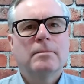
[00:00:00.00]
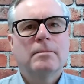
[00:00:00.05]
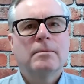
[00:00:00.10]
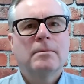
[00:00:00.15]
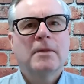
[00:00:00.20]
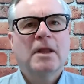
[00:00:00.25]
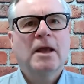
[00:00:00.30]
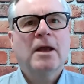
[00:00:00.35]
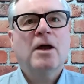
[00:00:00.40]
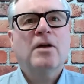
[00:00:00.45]

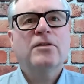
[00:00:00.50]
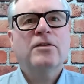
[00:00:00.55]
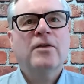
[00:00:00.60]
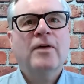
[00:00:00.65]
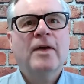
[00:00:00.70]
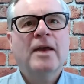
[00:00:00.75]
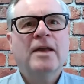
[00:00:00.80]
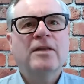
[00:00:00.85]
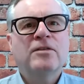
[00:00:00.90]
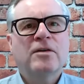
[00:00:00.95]
I also
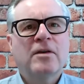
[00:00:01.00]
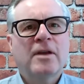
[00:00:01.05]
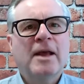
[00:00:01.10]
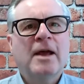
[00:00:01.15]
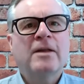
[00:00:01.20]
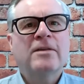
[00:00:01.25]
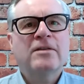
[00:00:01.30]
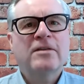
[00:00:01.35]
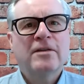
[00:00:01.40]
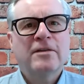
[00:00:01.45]
answer
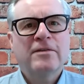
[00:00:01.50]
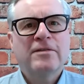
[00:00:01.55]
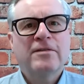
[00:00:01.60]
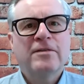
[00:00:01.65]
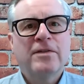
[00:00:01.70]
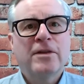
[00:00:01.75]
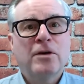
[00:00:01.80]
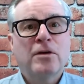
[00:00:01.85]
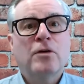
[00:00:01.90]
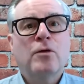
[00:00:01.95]
lots of
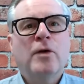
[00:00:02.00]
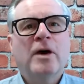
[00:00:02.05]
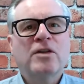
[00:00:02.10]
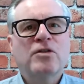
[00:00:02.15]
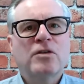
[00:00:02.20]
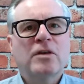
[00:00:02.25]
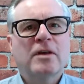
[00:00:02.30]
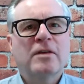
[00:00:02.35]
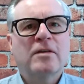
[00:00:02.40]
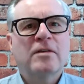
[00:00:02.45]
their
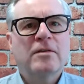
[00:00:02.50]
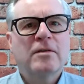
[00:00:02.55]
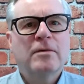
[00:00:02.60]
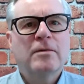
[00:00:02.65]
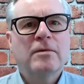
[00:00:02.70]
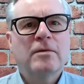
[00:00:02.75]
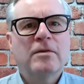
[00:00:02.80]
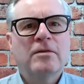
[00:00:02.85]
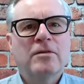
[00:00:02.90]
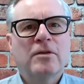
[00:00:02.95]
questions.
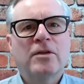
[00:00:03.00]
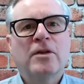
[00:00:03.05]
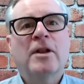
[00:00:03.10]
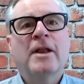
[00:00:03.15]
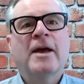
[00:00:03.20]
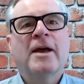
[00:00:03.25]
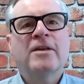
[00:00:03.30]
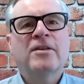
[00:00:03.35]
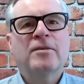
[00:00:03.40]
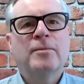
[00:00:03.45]
So they'll
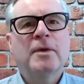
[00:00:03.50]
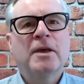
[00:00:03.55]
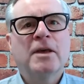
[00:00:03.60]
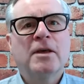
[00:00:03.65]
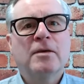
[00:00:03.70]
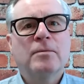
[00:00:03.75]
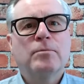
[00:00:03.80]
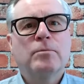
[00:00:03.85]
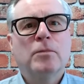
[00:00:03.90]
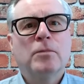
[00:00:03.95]
ask
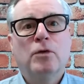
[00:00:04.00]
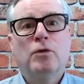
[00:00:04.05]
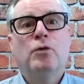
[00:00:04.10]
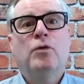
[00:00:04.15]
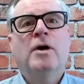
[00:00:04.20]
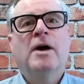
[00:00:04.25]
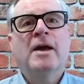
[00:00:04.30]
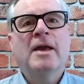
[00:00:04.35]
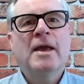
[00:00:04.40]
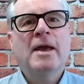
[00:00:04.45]
me
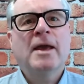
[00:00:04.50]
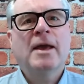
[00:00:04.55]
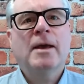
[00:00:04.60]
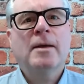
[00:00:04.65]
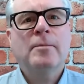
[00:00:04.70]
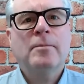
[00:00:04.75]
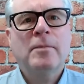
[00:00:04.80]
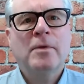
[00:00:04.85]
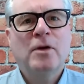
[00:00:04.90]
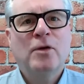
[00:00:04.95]
who I
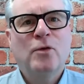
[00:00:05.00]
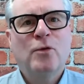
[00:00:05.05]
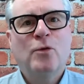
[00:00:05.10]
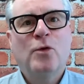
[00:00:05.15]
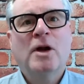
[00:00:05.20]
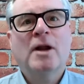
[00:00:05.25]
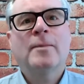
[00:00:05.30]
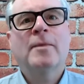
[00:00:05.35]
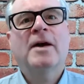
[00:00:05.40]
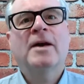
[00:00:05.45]
am,
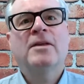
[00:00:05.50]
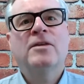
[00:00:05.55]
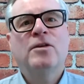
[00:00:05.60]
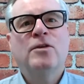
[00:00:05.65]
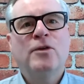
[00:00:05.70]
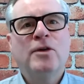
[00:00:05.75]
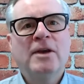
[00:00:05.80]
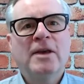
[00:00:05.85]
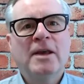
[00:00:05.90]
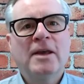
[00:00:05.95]
what am I
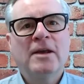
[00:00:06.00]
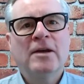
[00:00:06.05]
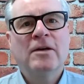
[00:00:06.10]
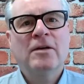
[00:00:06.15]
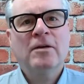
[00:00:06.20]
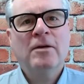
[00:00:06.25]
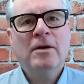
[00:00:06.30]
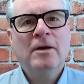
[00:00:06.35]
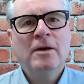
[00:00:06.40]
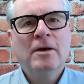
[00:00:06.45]
doing
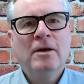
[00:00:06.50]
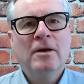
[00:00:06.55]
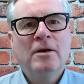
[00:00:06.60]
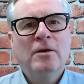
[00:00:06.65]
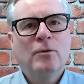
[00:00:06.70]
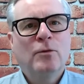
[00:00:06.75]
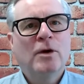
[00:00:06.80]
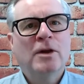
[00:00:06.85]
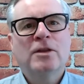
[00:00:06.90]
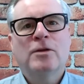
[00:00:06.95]
here,
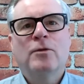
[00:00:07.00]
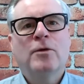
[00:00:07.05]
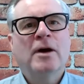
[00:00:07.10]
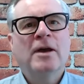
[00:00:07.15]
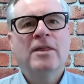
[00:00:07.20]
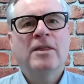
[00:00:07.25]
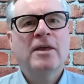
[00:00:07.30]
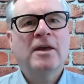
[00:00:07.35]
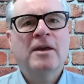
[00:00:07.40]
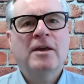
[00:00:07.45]
what do I
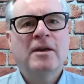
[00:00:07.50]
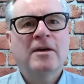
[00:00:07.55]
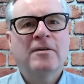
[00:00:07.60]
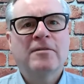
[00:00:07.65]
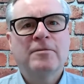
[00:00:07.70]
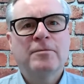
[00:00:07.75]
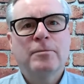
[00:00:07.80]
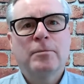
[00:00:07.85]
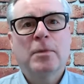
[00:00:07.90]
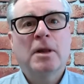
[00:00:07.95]
think
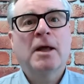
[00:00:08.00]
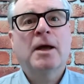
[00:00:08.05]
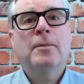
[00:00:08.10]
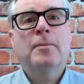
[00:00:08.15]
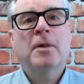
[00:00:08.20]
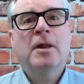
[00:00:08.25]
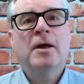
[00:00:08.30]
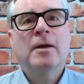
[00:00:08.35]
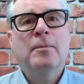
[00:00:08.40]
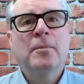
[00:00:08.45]
of blah,
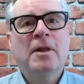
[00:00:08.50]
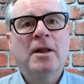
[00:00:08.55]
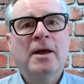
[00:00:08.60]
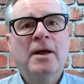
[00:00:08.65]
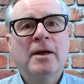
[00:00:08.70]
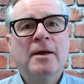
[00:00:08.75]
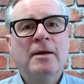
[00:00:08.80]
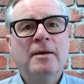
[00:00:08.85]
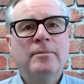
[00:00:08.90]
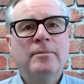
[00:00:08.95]
blah, blah.